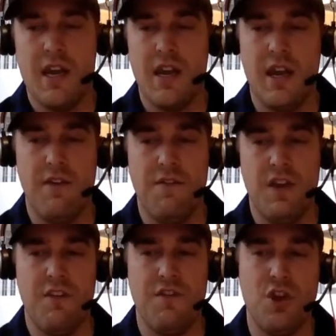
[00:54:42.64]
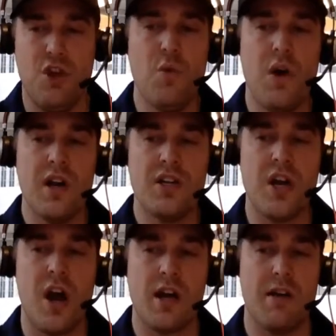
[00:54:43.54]
If, if you want to
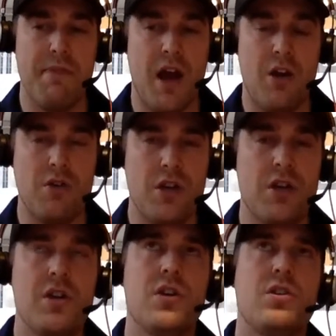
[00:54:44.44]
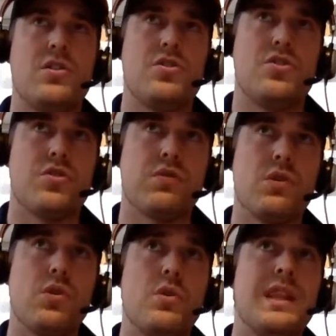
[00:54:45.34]
talk about
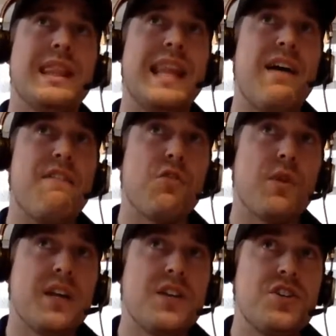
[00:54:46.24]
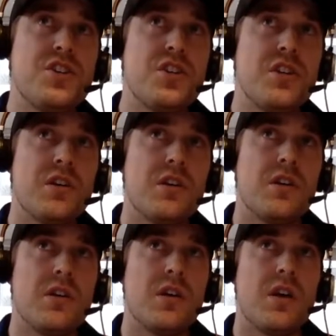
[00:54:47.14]
true leverage,
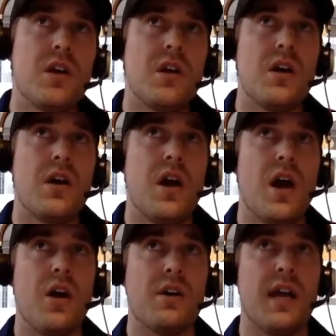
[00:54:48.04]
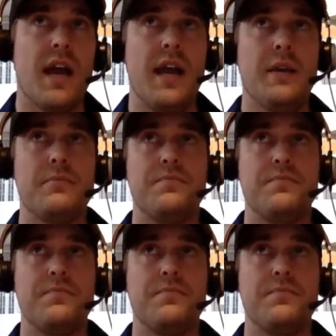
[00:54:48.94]
okay,